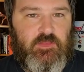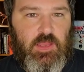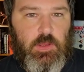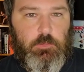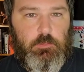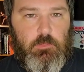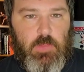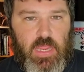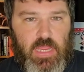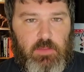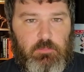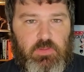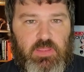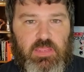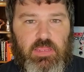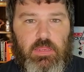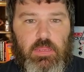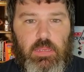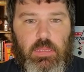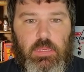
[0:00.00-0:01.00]
that
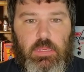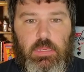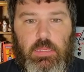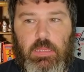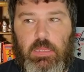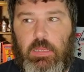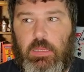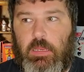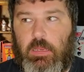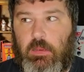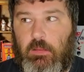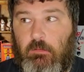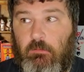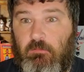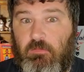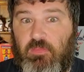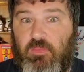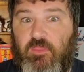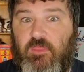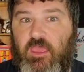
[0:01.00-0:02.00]
maybe
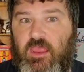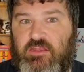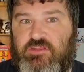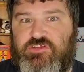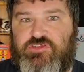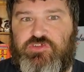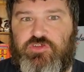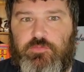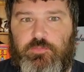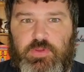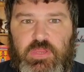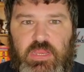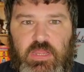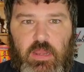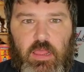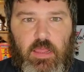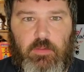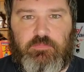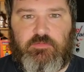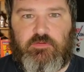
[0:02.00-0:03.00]
that should be an
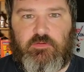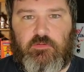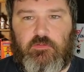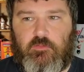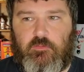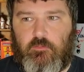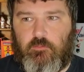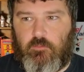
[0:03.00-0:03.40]
option, to